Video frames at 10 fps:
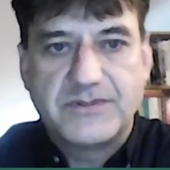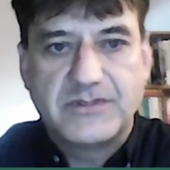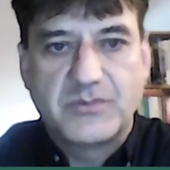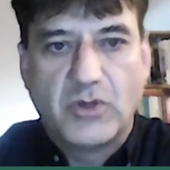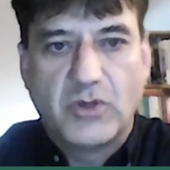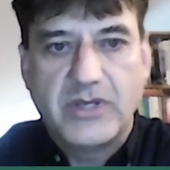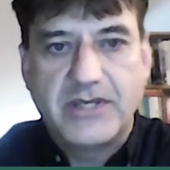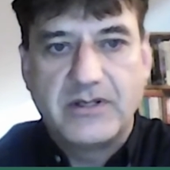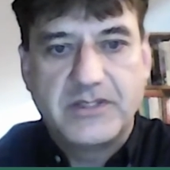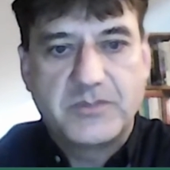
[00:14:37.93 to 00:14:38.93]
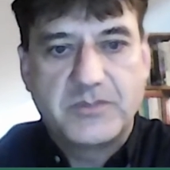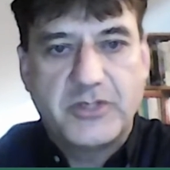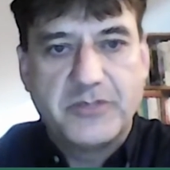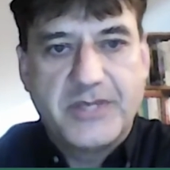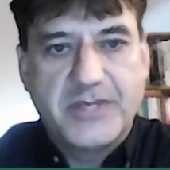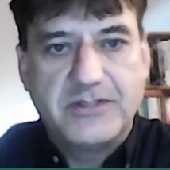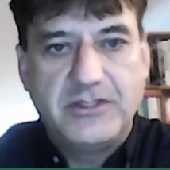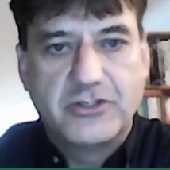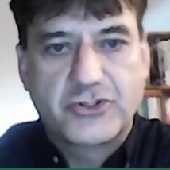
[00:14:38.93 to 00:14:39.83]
the small angle experiment here